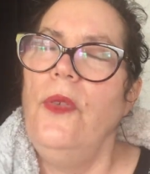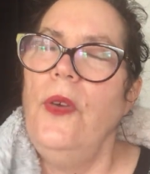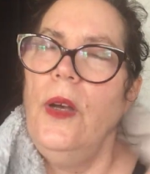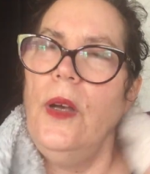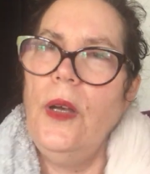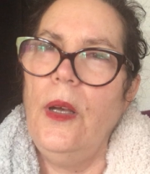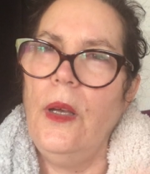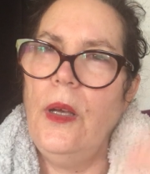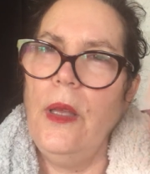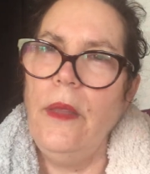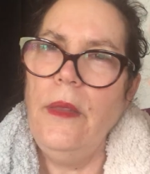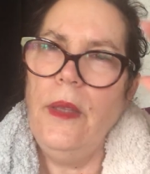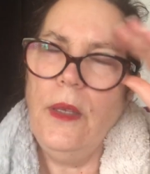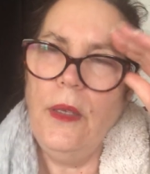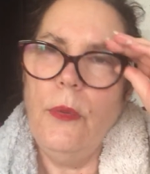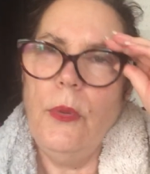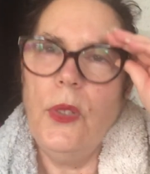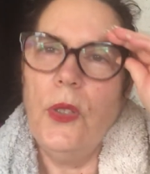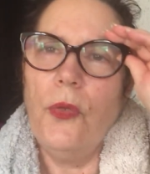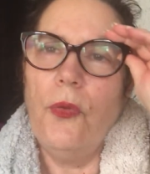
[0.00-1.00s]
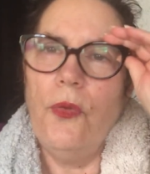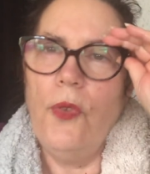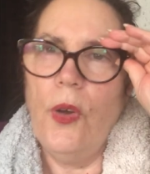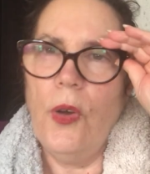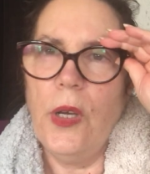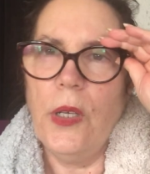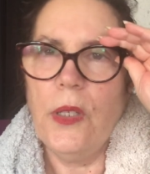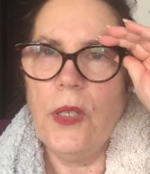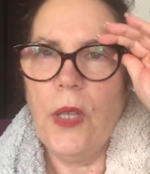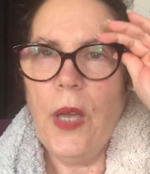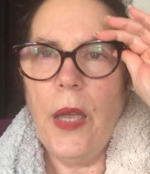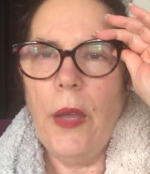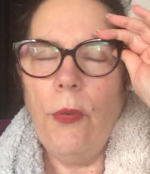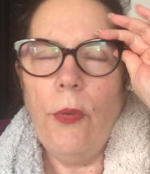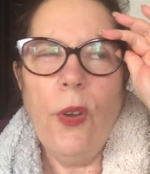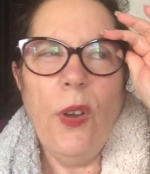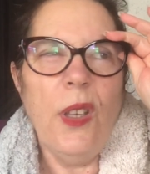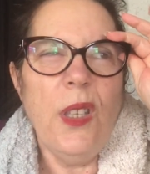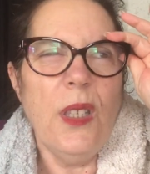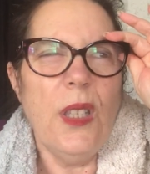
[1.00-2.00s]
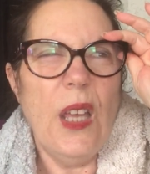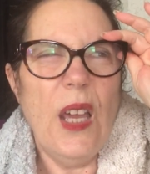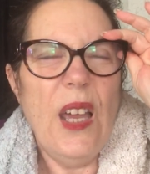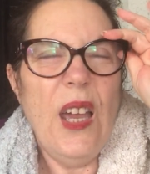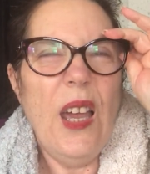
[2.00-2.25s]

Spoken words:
I think it was Ross. Hi, Ross.